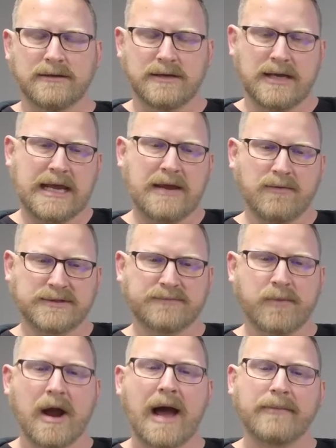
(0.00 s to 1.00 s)
He was
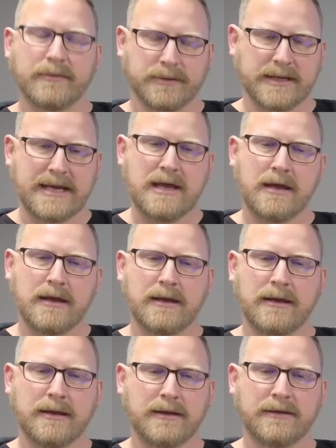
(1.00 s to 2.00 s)
probably
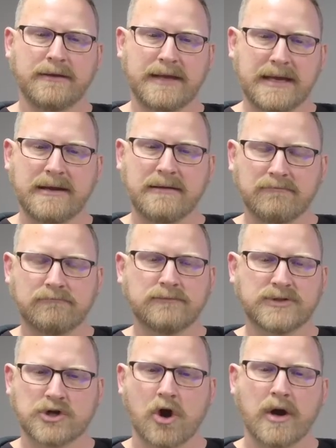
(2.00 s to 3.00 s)
the
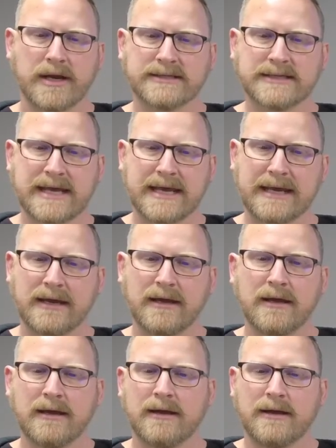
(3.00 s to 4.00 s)
strongest king
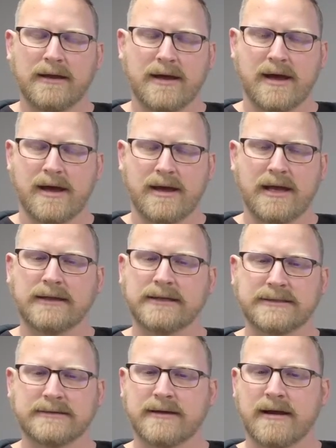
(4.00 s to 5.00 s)
in
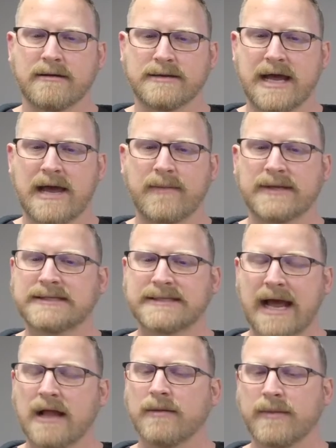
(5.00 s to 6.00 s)
this entire time, and
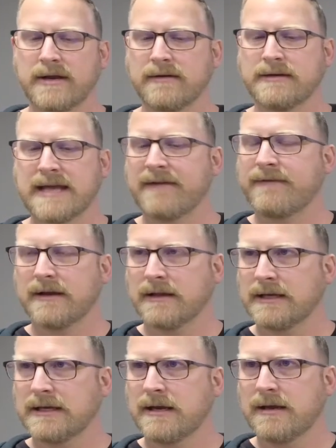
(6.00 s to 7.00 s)
Solomon
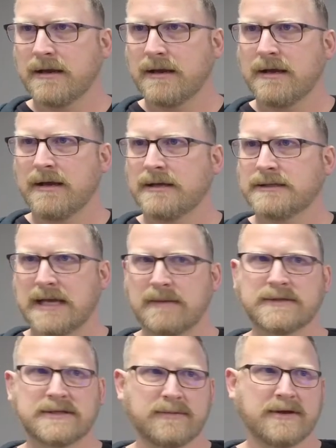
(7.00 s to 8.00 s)
definitely
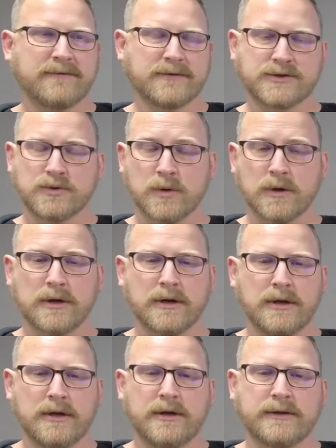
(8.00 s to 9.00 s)
seems to be, for sure,
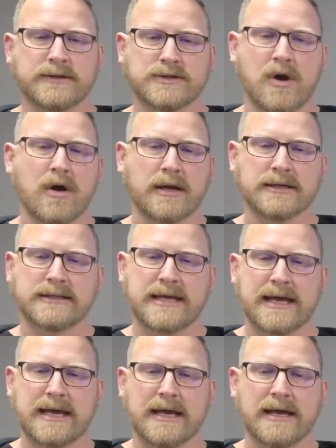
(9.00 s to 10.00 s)
the strongest
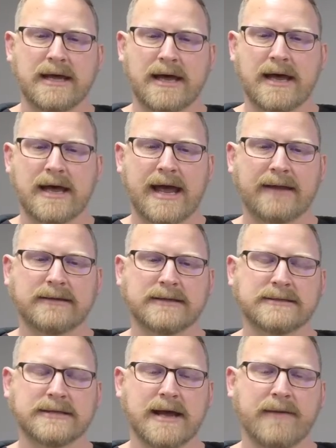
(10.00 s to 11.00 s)
king at
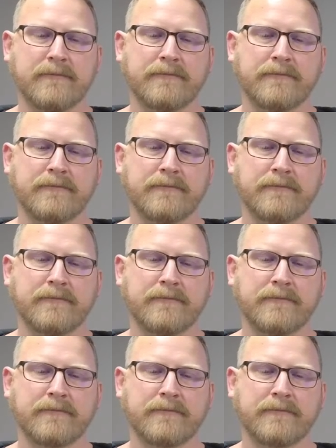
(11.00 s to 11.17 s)
this time.